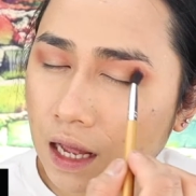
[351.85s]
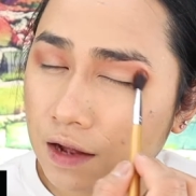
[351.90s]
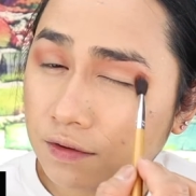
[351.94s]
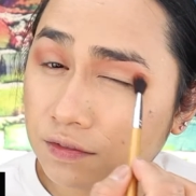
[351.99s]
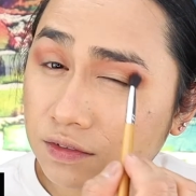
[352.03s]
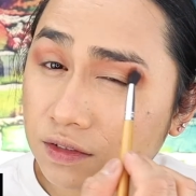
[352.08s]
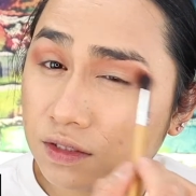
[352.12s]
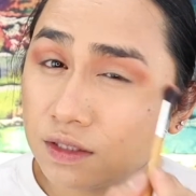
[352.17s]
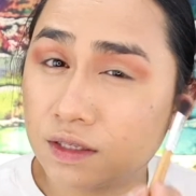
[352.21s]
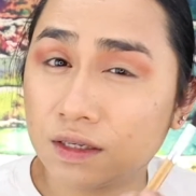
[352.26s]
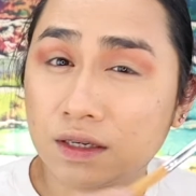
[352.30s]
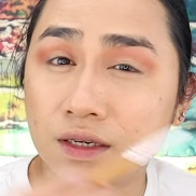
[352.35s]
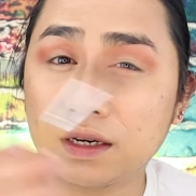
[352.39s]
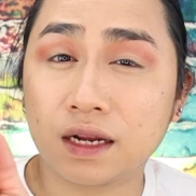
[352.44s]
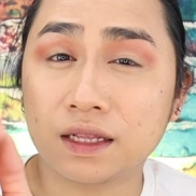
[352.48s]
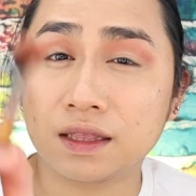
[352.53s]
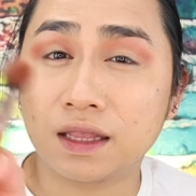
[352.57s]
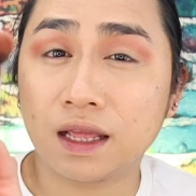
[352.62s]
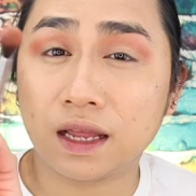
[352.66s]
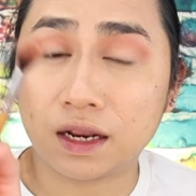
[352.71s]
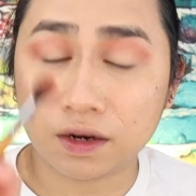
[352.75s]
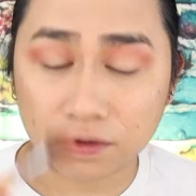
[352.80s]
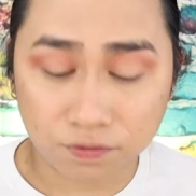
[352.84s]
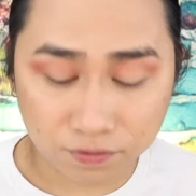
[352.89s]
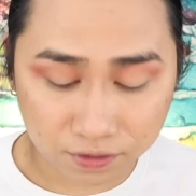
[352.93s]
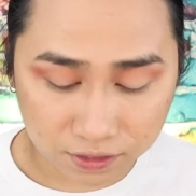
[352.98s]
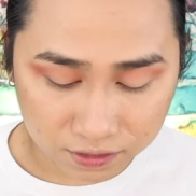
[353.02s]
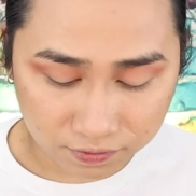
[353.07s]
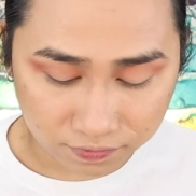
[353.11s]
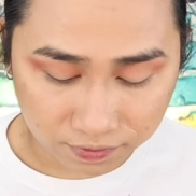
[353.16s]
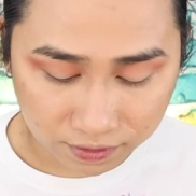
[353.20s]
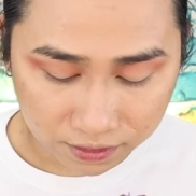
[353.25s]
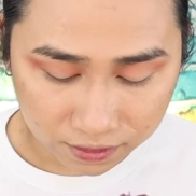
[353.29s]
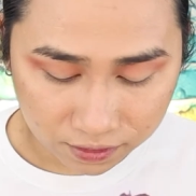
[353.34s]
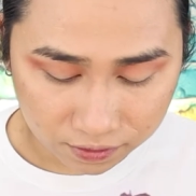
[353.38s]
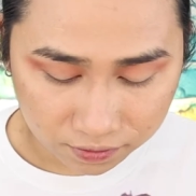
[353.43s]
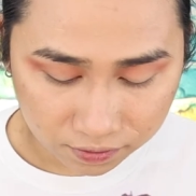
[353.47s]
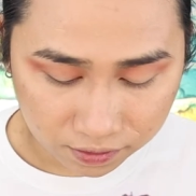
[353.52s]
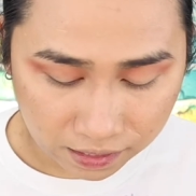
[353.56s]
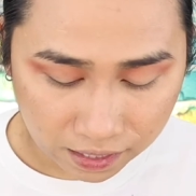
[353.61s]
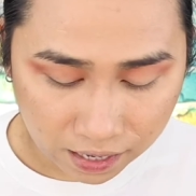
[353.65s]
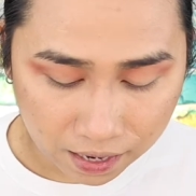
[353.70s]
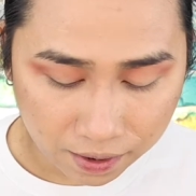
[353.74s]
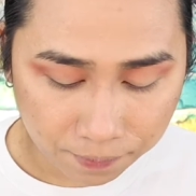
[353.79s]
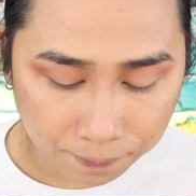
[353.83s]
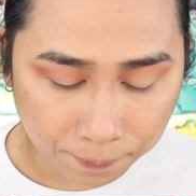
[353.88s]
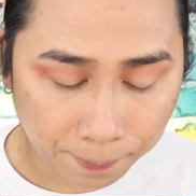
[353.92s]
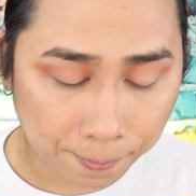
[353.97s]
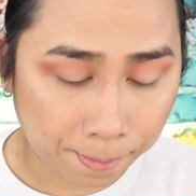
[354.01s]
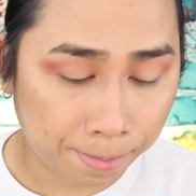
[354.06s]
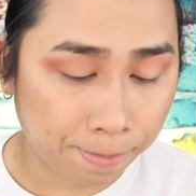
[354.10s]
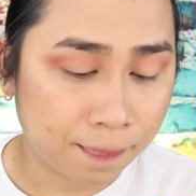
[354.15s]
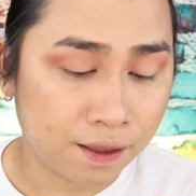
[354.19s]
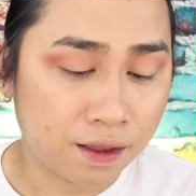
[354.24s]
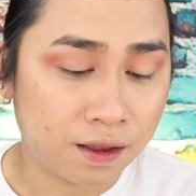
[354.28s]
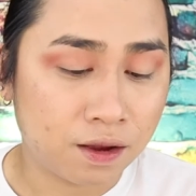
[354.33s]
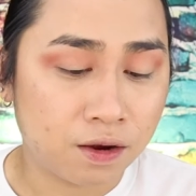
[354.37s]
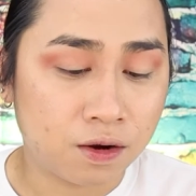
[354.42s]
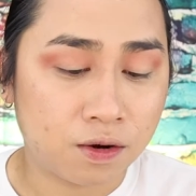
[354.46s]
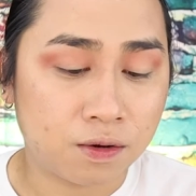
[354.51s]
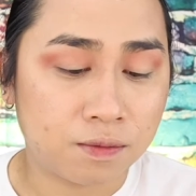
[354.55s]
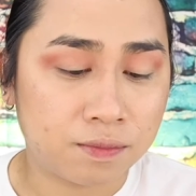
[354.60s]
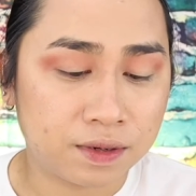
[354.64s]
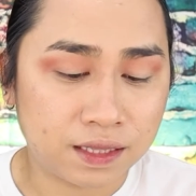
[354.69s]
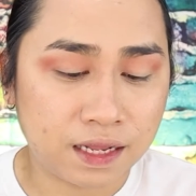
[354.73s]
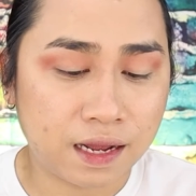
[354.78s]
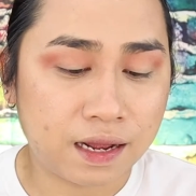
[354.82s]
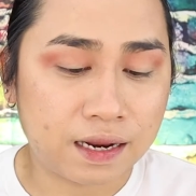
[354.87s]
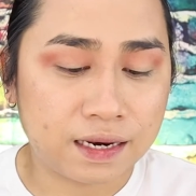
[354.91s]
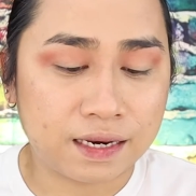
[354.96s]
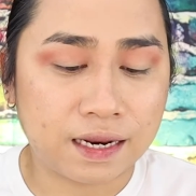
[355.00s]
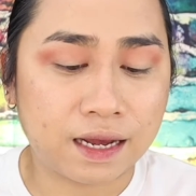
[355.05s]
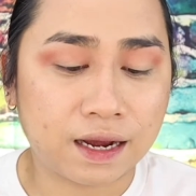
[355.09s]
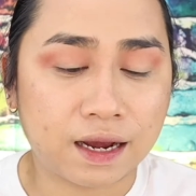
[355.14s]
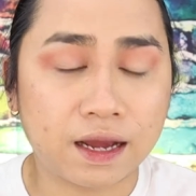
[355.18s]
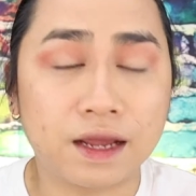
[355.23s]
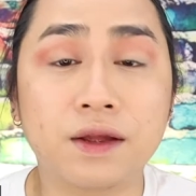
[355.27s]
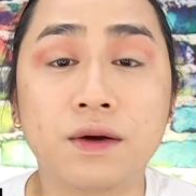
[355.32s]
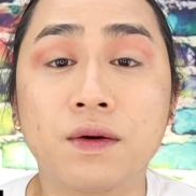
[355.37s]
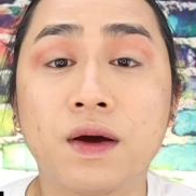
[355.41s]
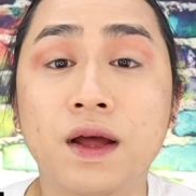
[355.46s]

after at the end of this video. Kaya humanda-handa kayo.